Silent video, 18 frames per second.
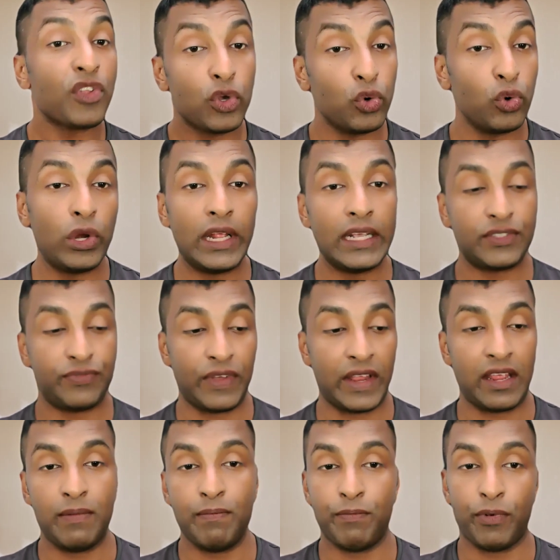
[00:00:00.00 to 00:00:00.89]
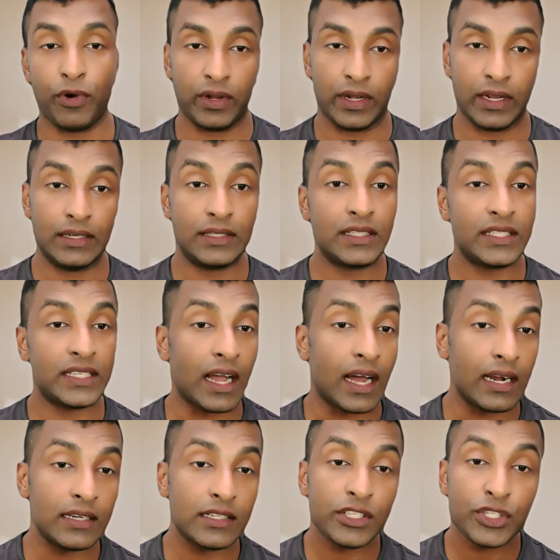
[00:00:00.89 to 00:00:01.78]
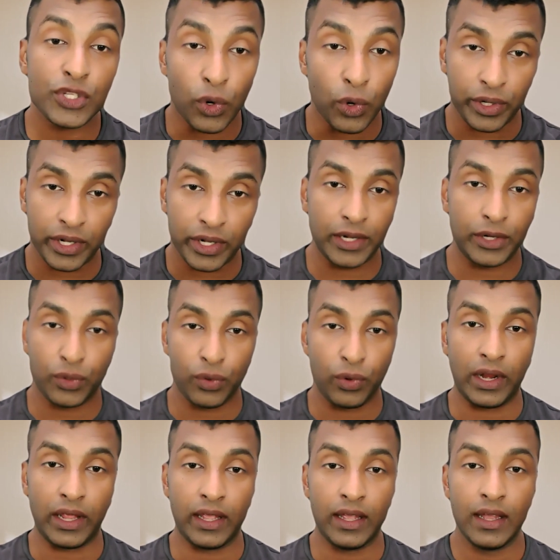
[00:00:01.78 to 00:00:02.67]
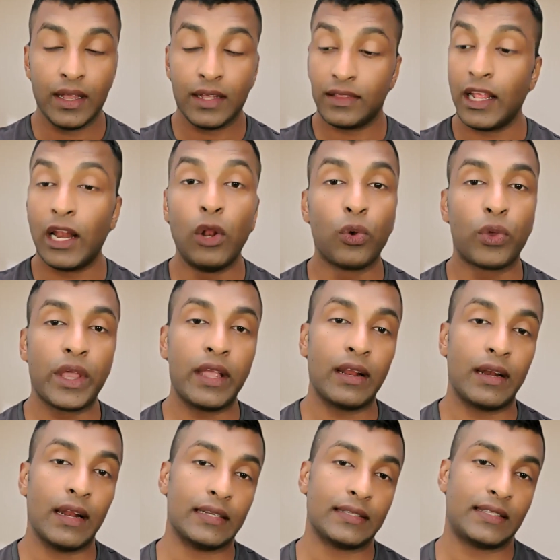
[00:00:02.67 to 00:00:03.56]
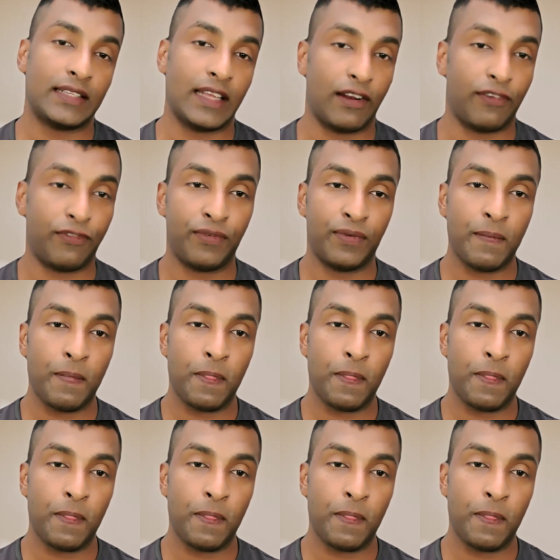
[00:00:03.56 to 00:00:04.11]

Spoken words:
Cooley is very important. Charles Horton Cooley, the looking glass self.